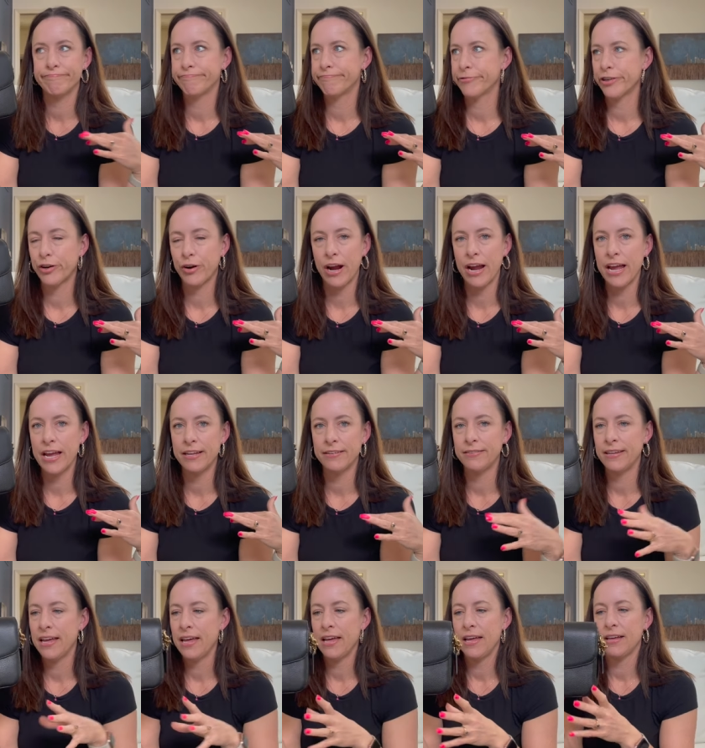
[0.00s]
great,
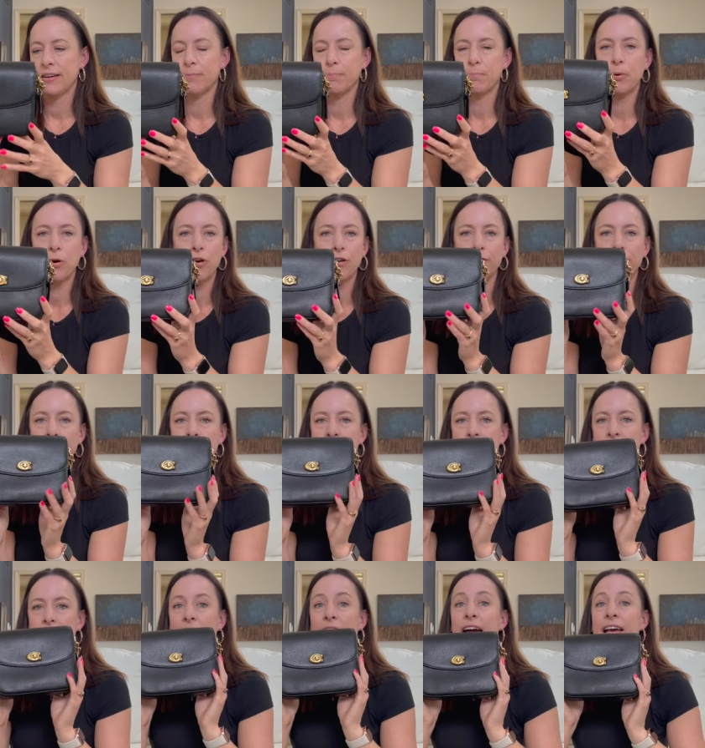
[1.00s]
perfect.
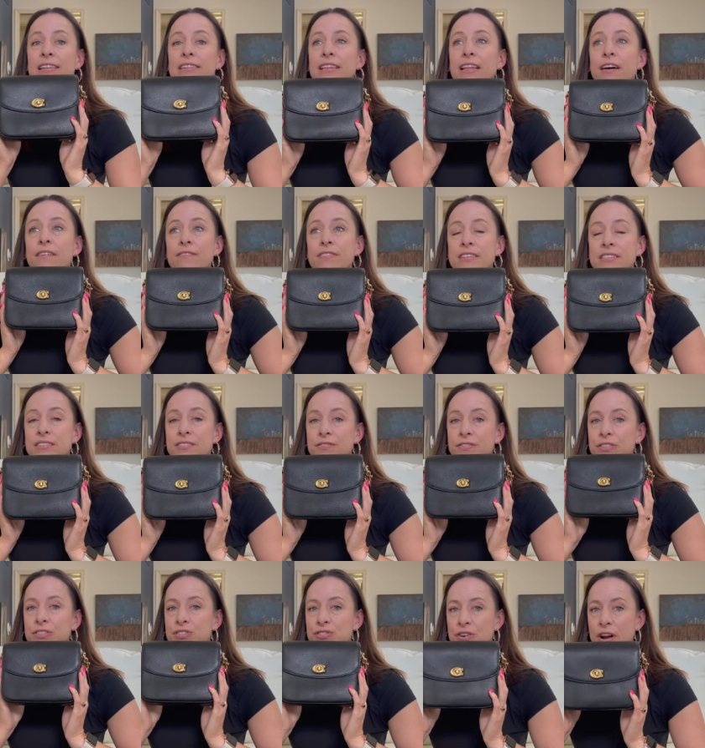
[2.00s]
I love this
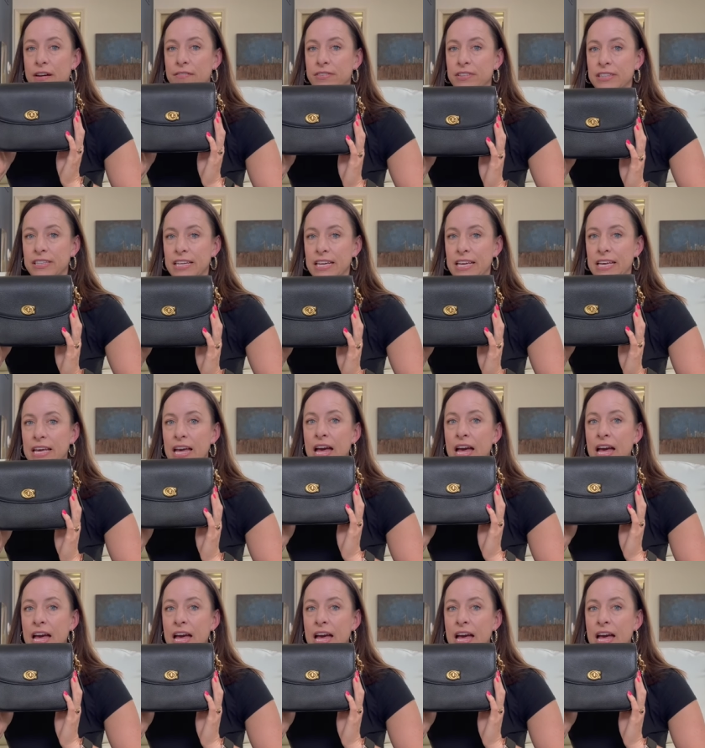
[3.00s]
for traveling.